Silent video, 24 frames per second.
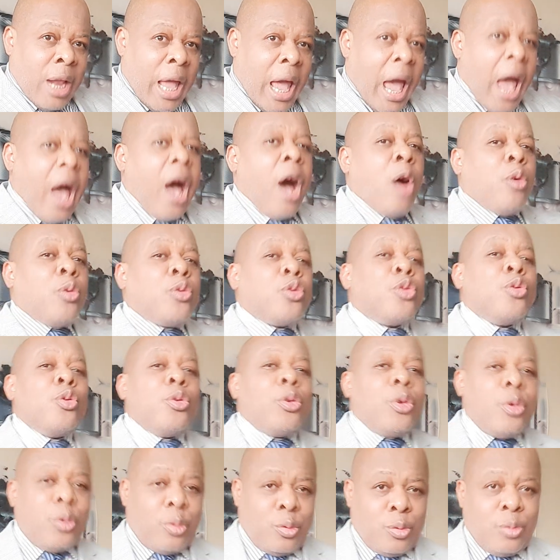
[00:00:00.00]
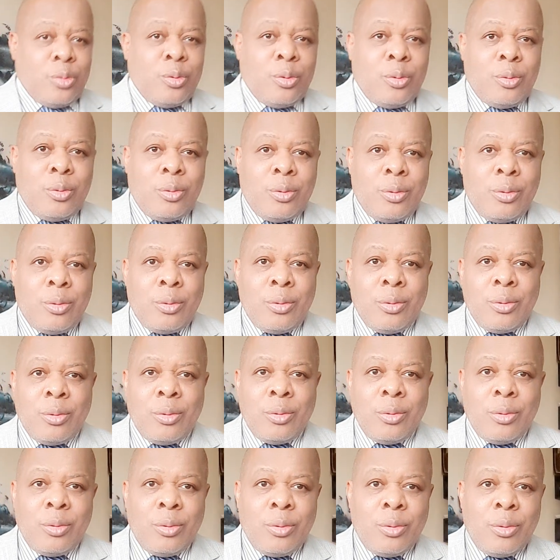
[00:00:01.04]
How do you
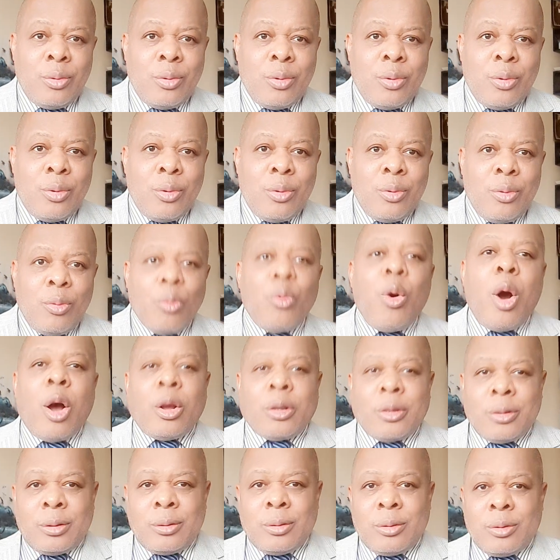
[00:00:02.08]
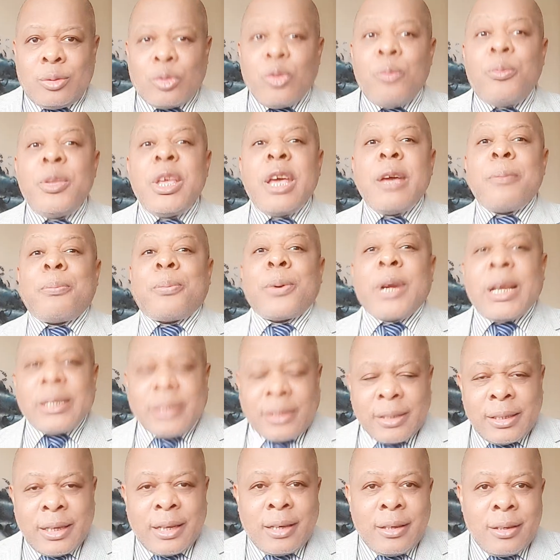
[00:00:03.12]
want to be a
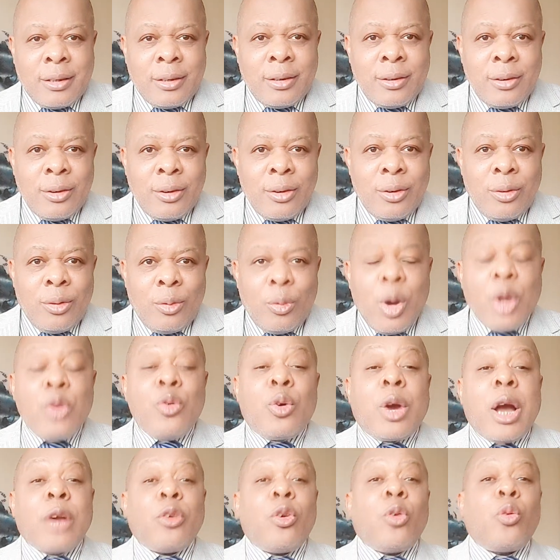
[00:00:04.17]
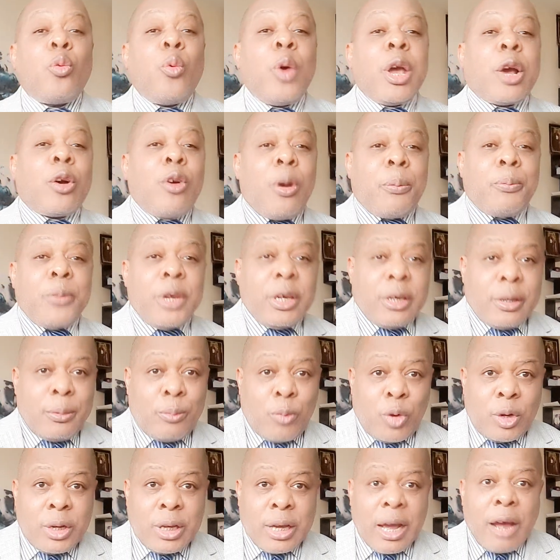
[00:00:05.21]
president when you cannot wake up in the
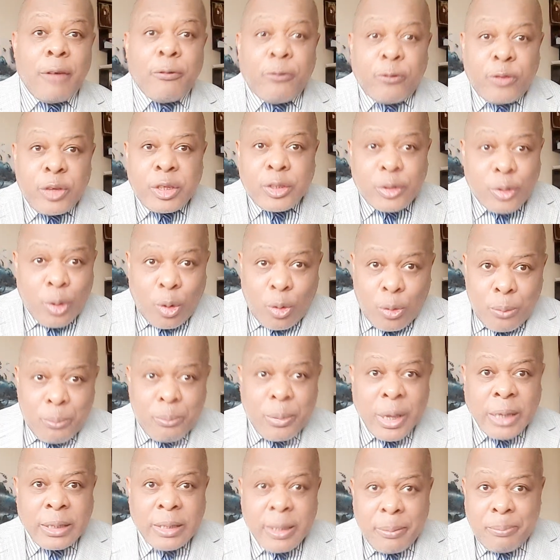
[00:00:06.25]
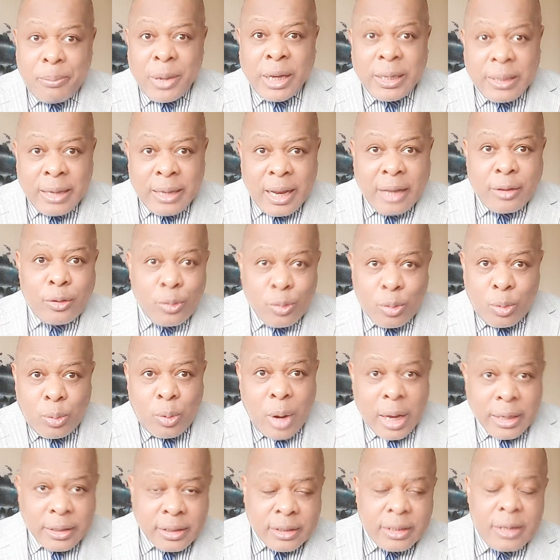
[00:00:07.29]
morning and fix your own bed, the bed that you go
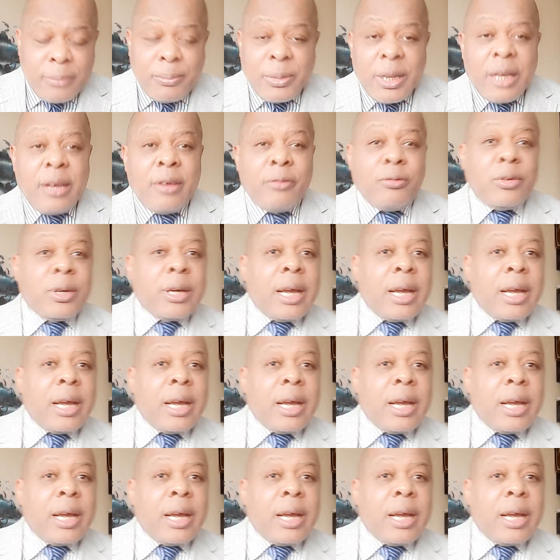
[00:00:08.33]
and sleep there every